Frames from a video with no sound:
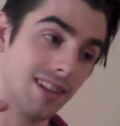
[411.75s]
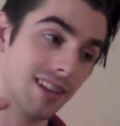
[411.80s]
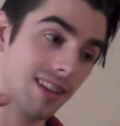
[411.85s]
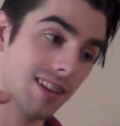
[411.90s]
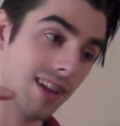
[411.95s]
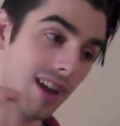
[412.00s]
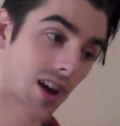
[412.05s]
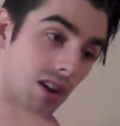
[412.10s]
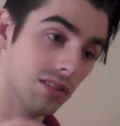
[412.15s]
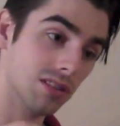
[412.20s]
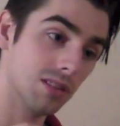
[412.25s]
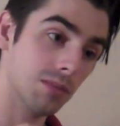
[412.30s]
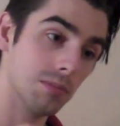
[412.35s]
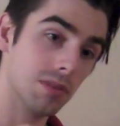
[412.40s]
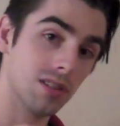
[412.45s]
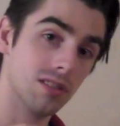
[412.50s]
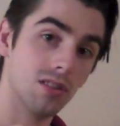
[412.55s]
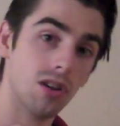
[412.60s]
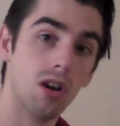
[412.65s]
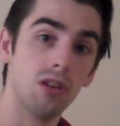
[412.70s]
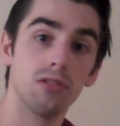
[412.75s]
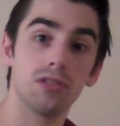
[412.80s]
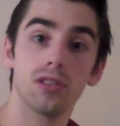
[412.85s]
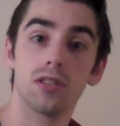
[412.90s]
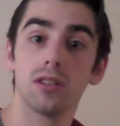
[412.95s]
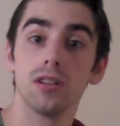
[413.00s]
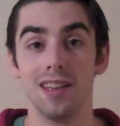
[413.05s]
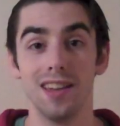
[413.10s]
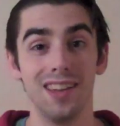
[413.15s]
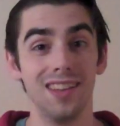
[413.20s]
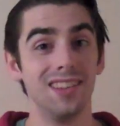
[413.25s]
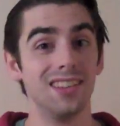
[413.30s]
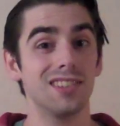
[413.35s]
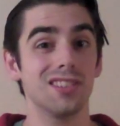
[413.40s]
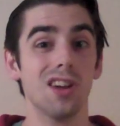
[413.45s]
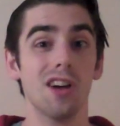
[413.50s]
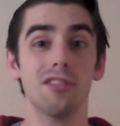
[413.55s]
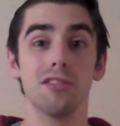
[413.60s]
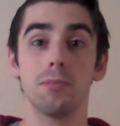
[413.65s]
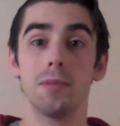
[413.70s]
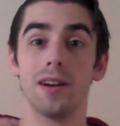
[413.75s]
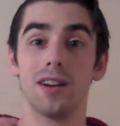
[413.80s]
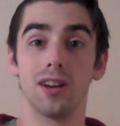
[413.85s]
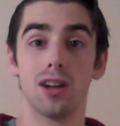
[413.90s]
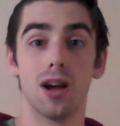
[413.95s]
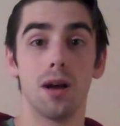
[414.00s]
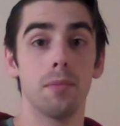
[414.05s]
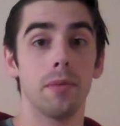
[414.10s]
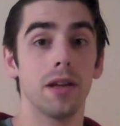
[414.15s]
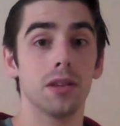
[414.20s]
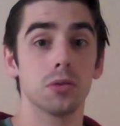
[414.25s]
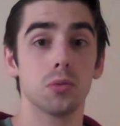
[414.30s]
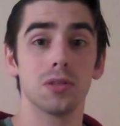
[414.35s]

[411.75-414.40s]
calcium dissolver in the sulfur-bearing compounds,